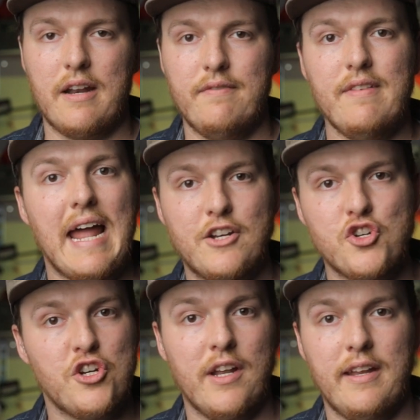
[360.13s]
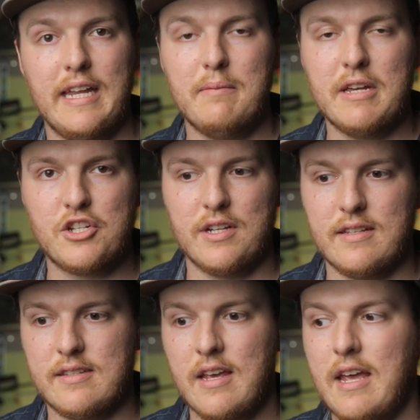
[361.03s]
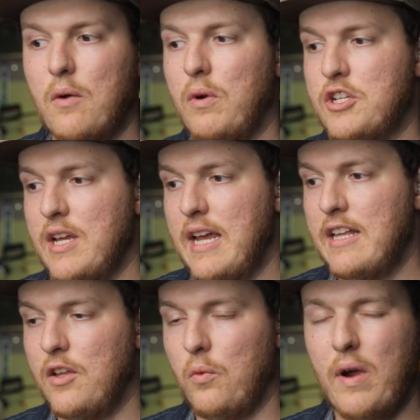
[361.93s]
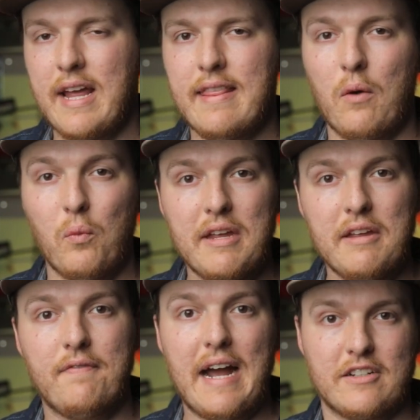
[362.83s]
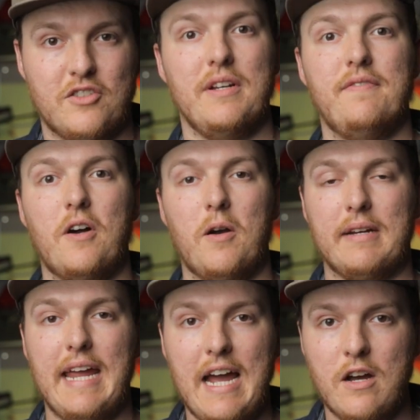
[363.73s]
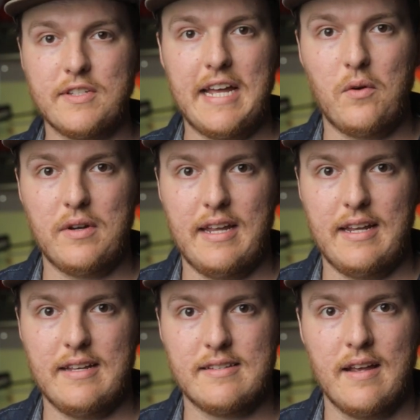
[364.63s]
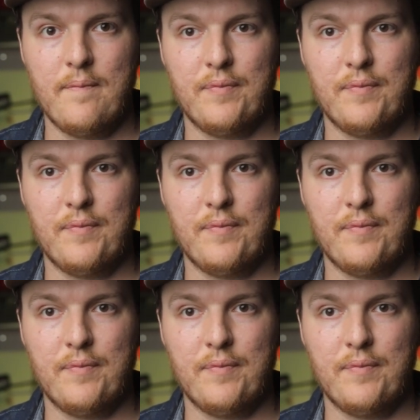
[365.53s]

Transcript: of nitrogen emissions, which in the way that we factory farm cows nowadays,